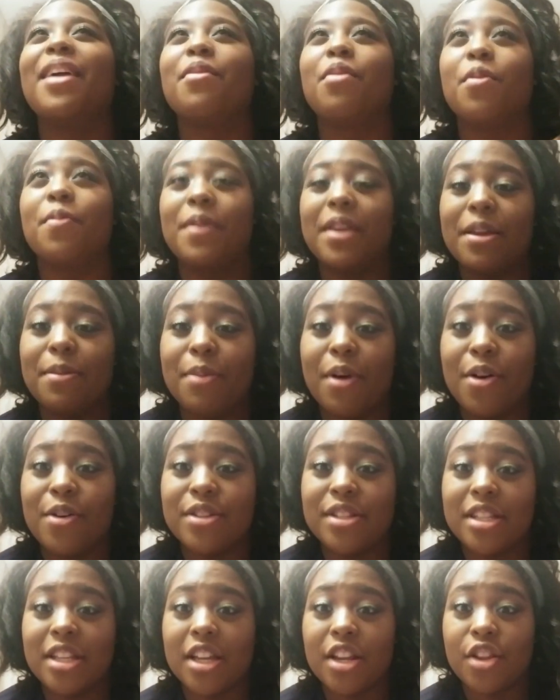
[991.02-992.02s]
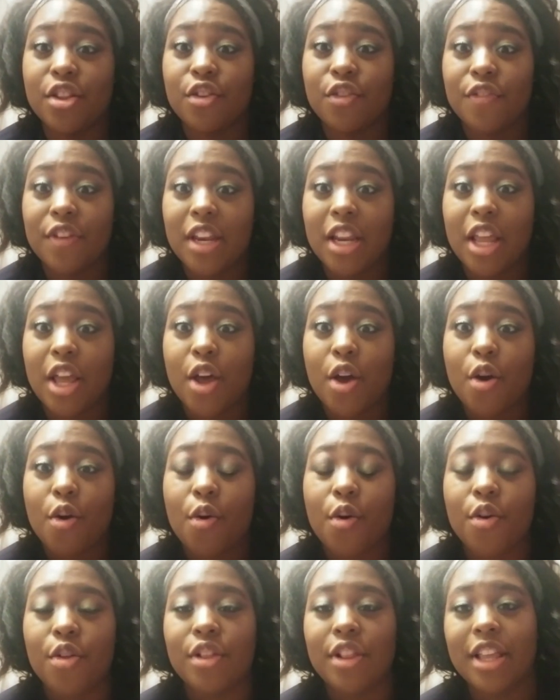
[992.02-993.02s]
will be posting another video
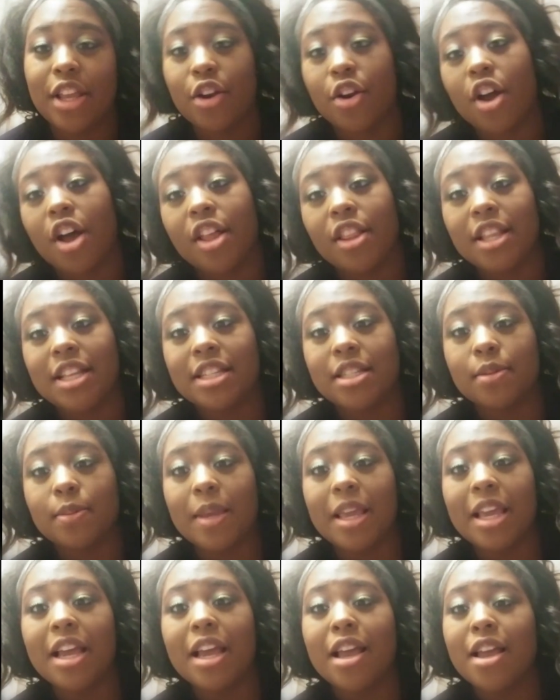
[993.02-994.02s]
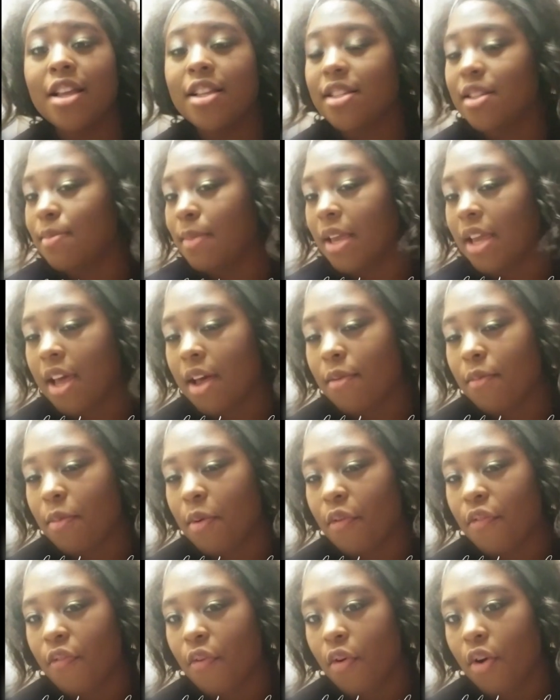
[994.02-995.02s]
later on this week to make up
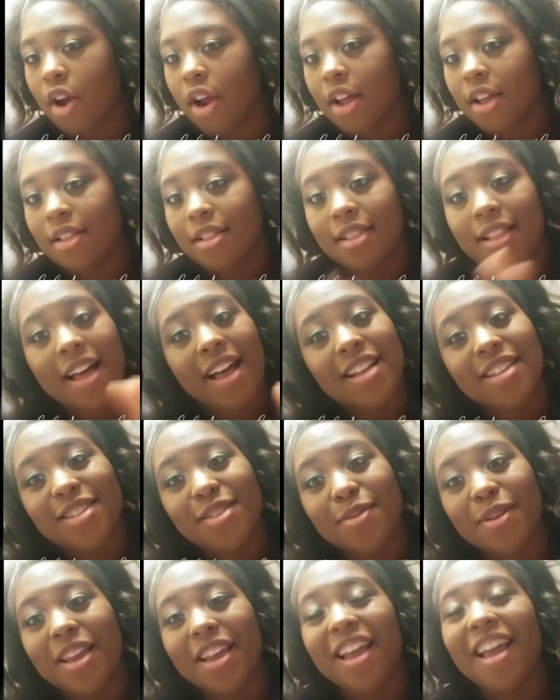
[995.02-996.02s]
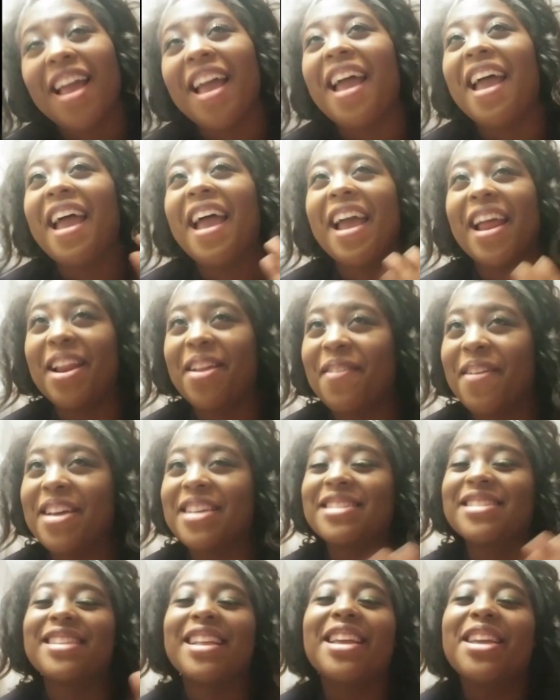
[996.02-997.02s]
for last week.
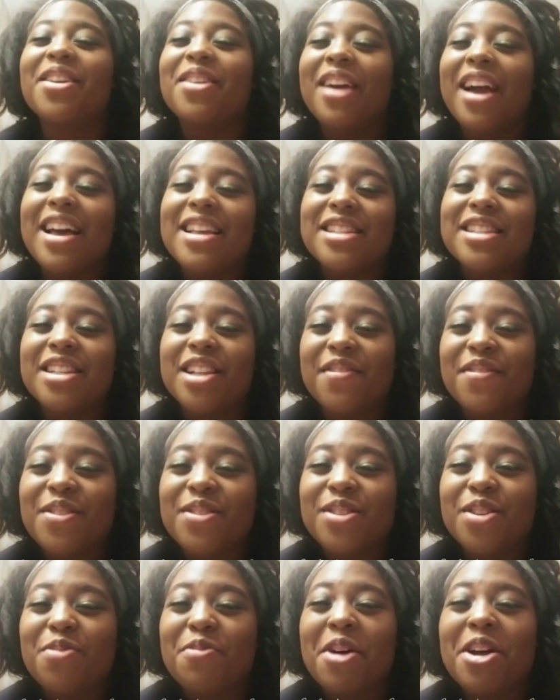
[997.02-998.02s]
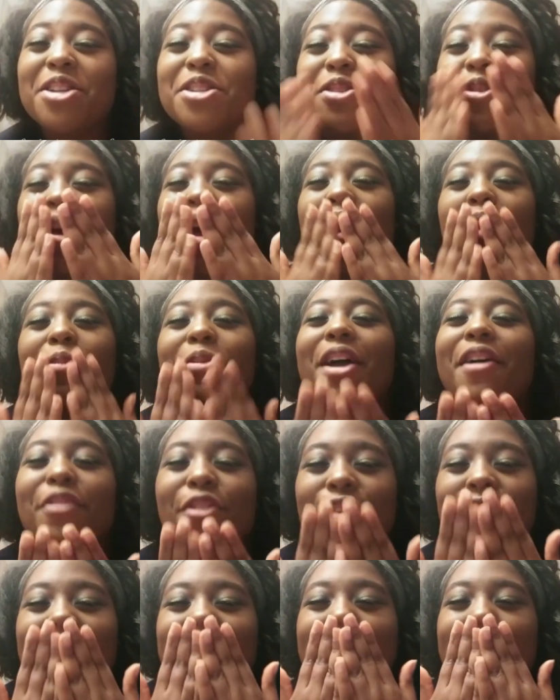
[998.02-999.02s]
Anyways, thank you guys. I love you so much. I hope you have a
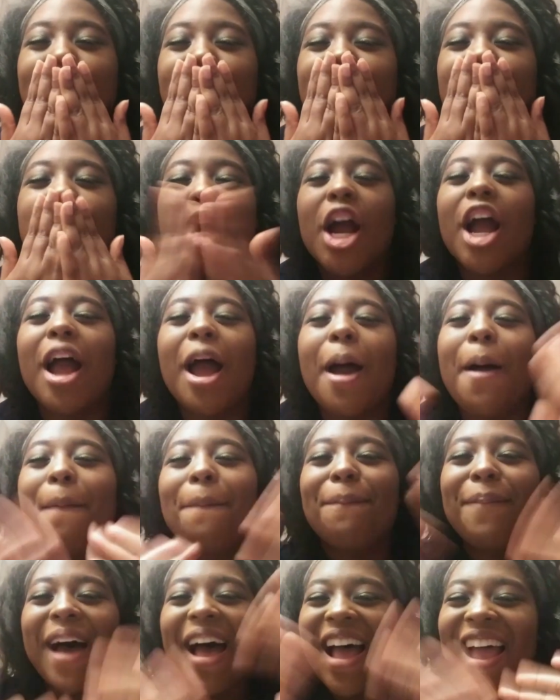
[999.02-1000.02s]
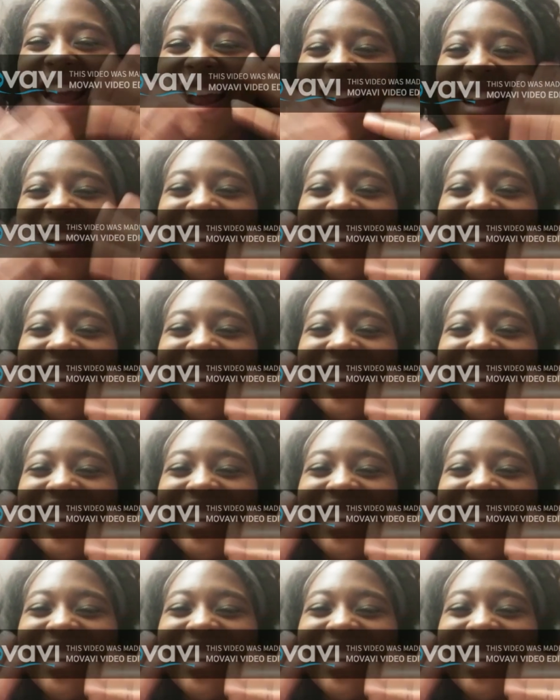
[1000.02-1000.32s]
great day. Bye!